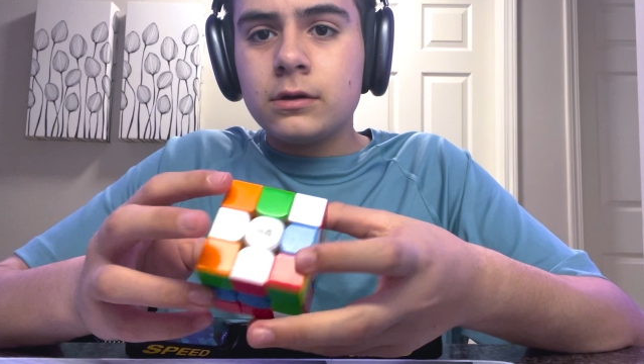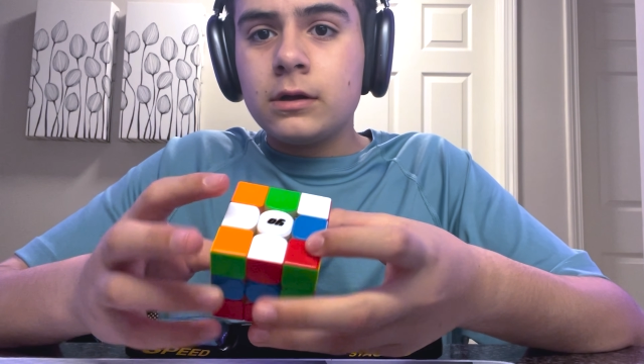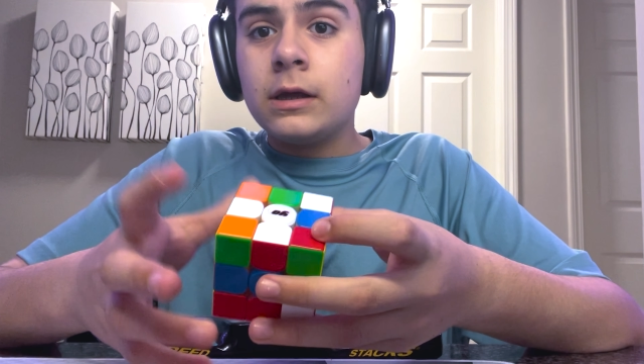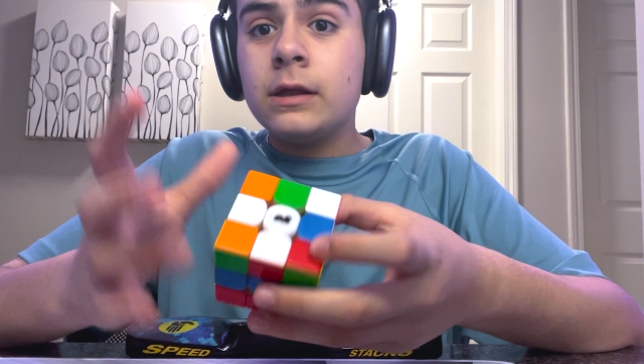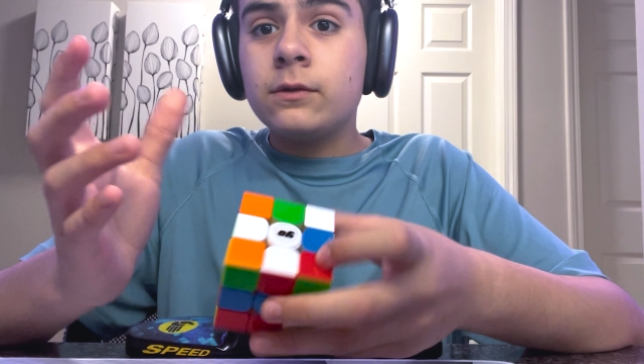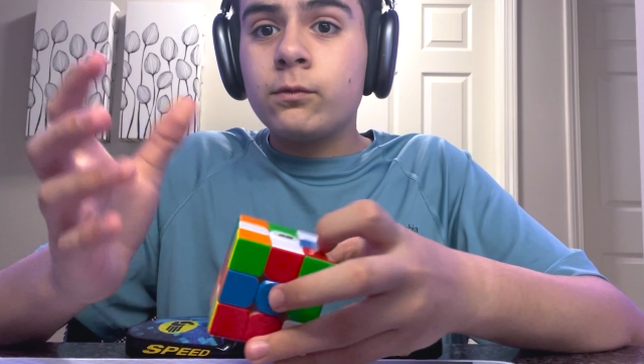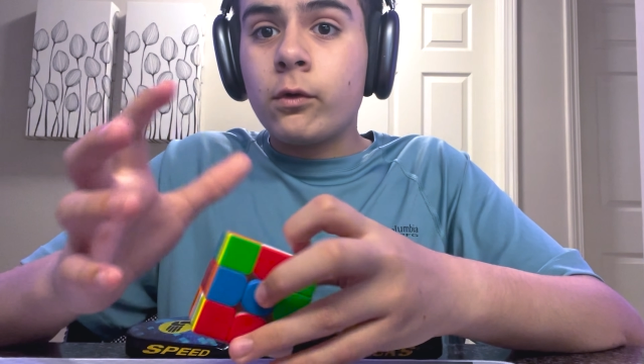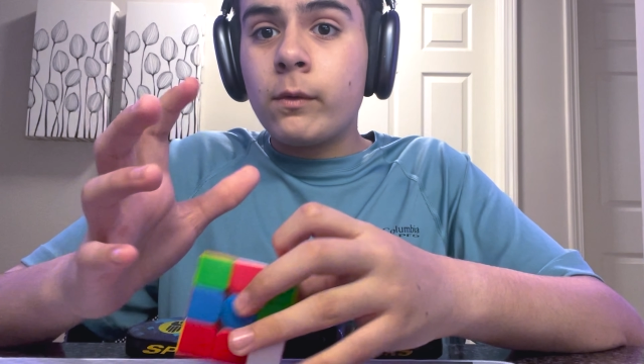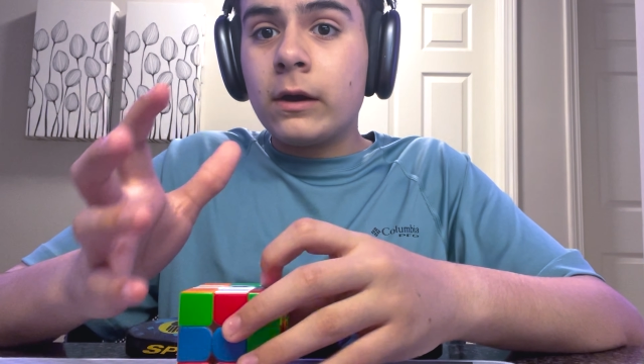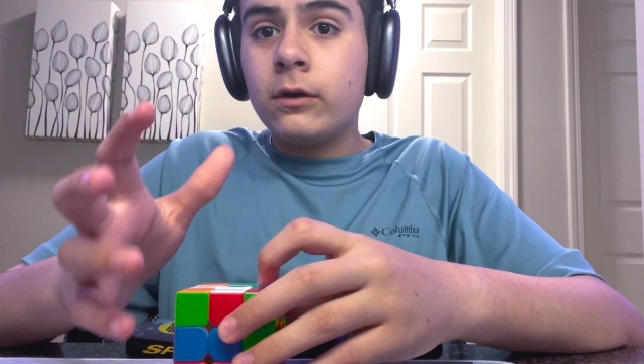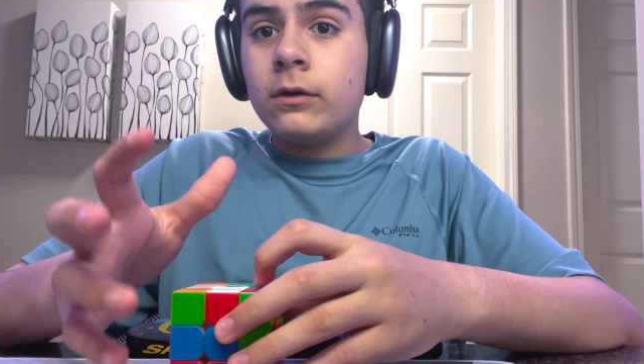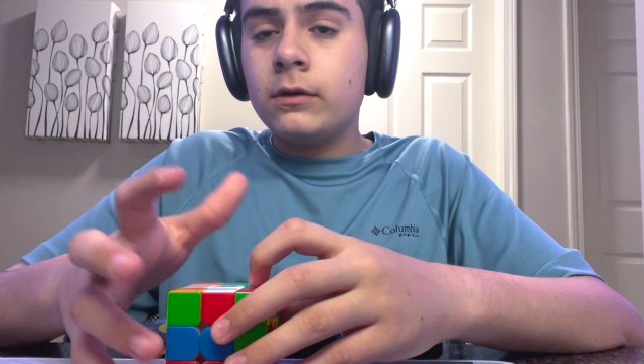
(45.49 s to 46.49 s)
His world
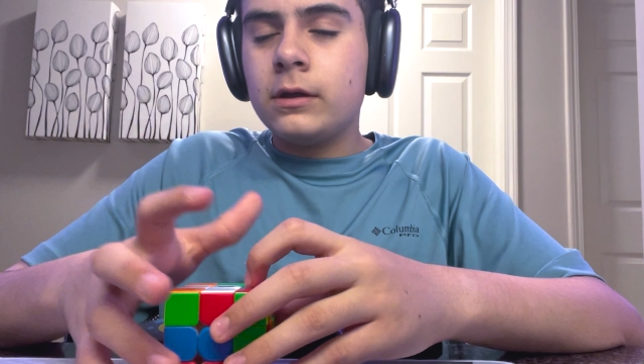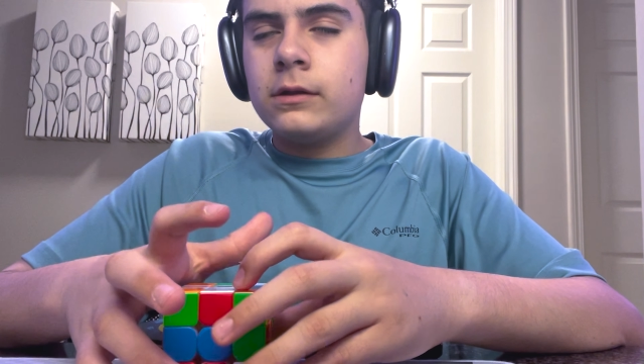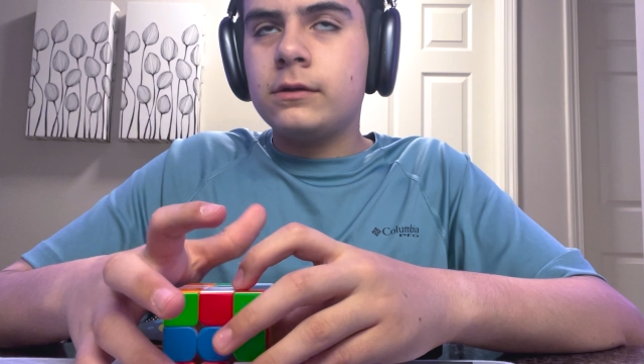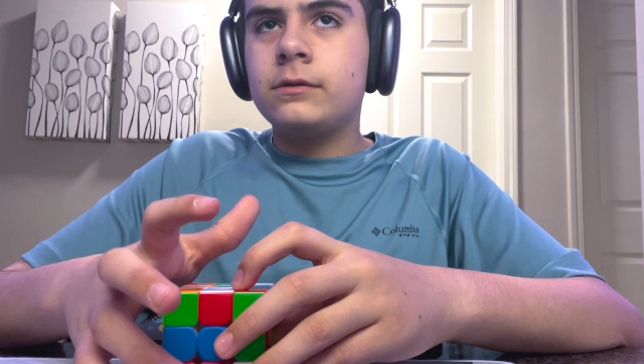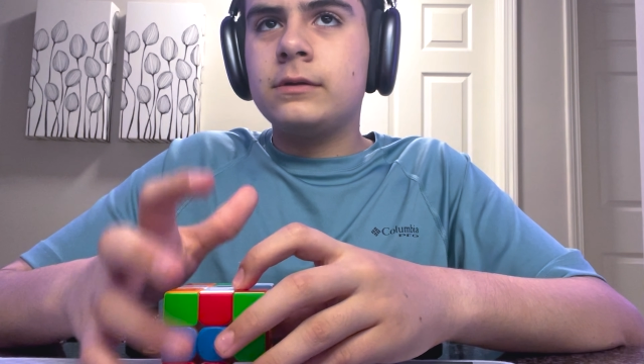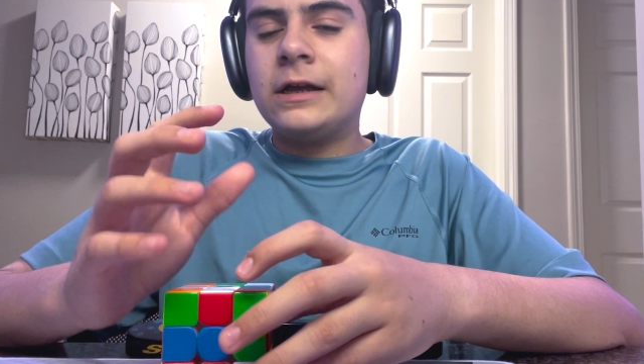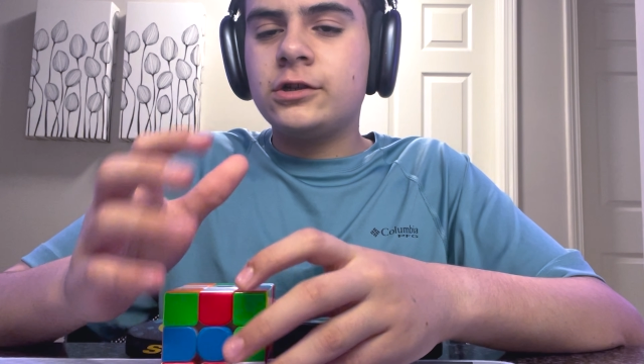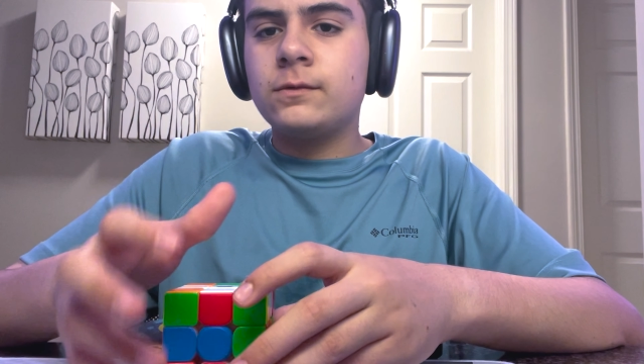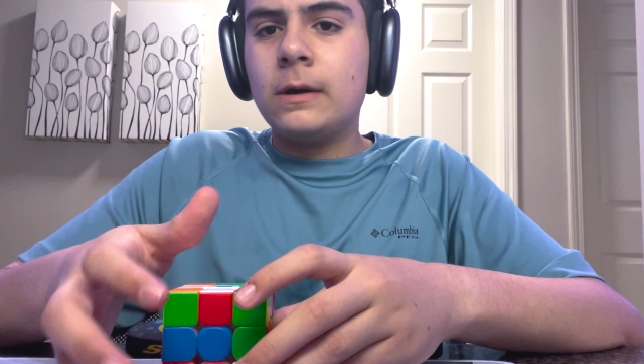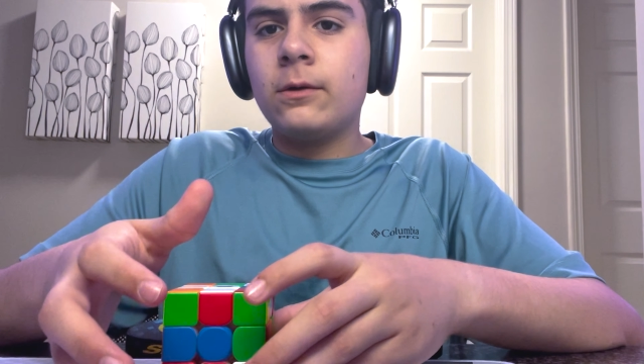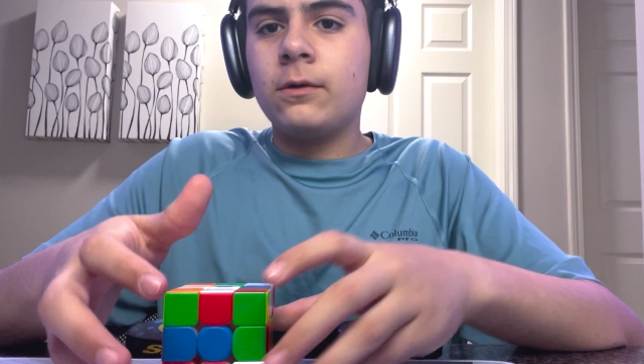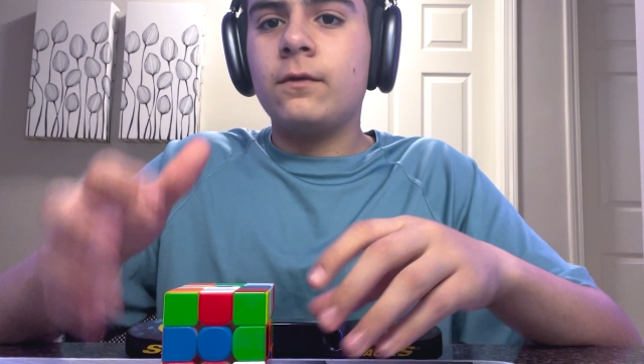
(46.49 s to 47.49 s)
record, his national
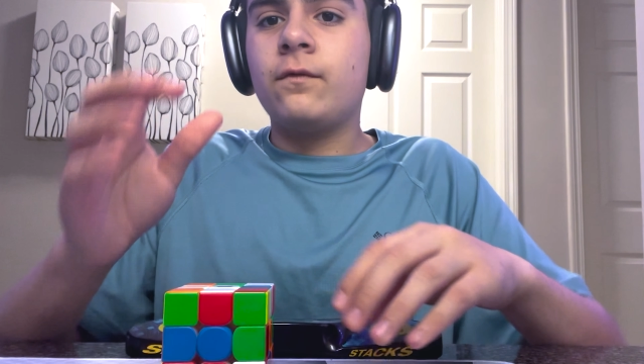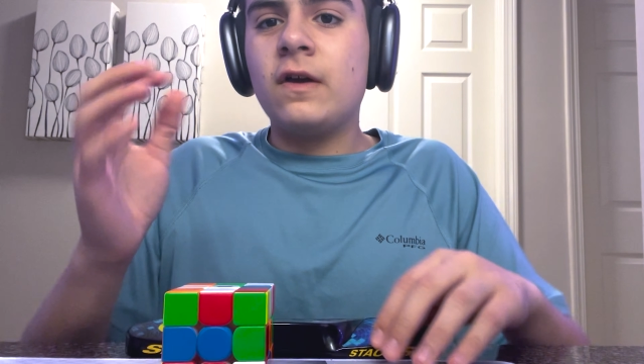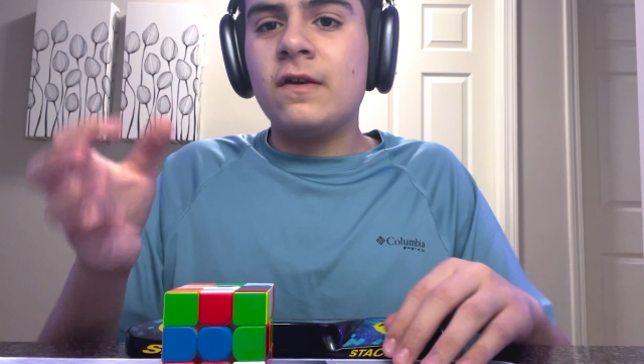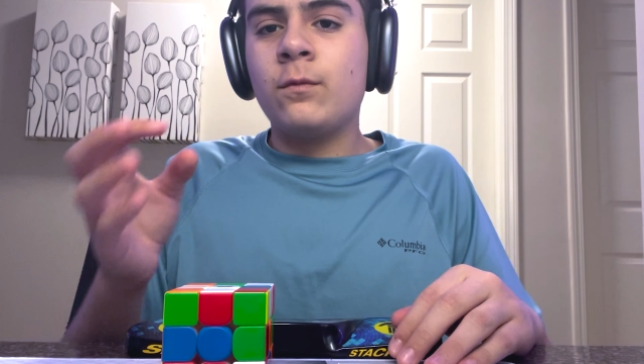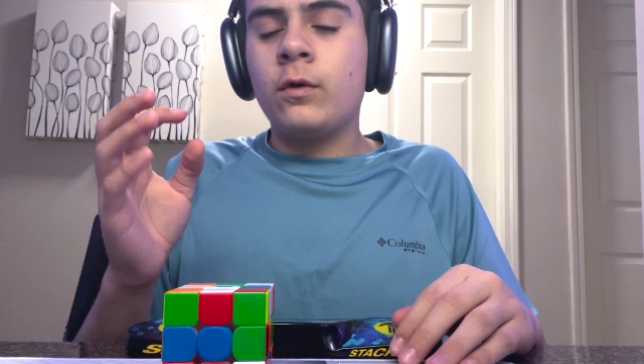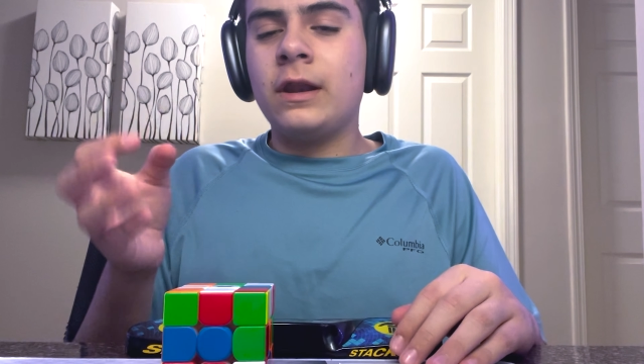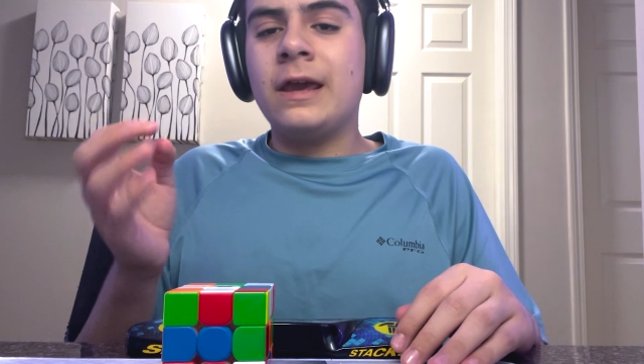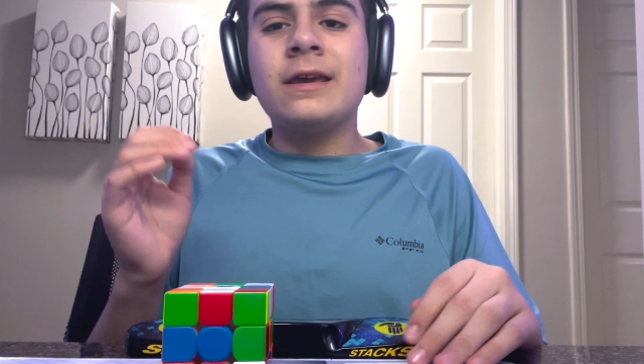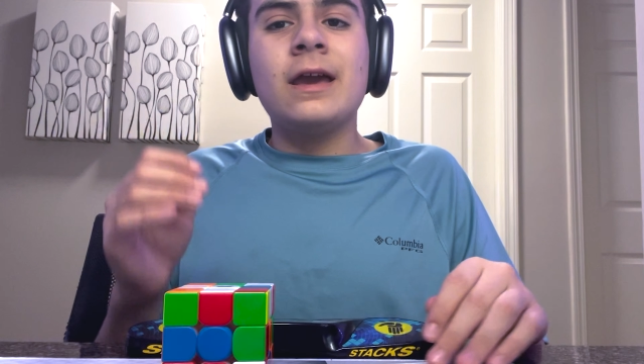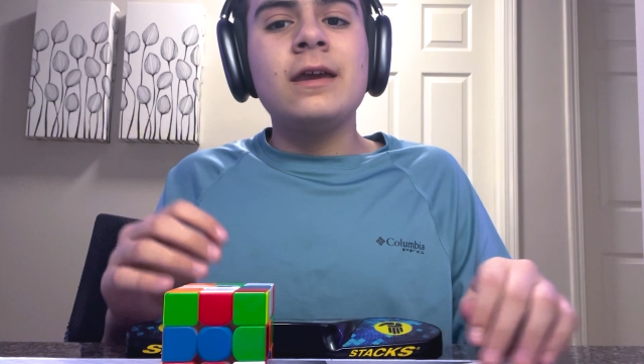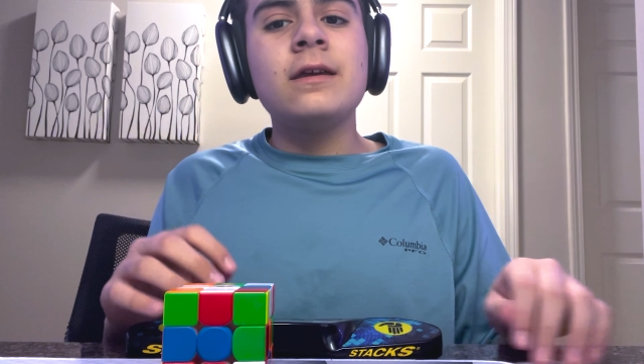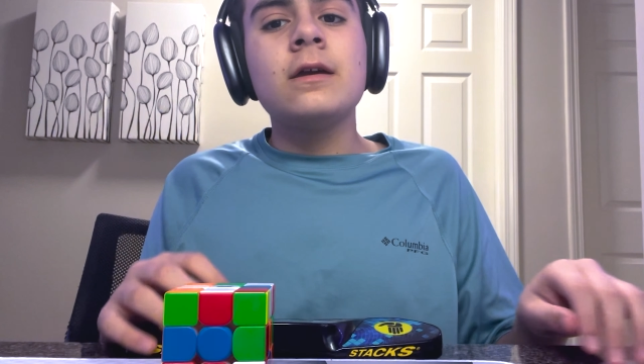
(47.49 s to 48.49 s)
record is
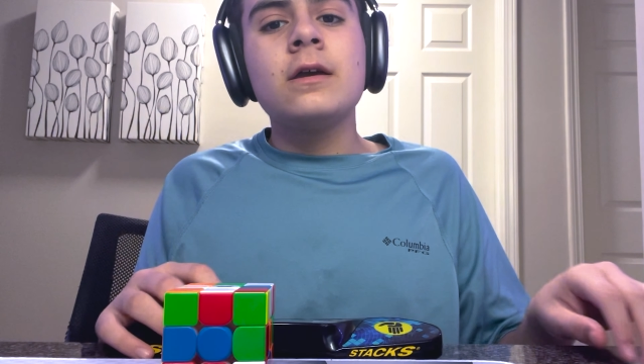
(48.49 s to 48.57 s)
5.88,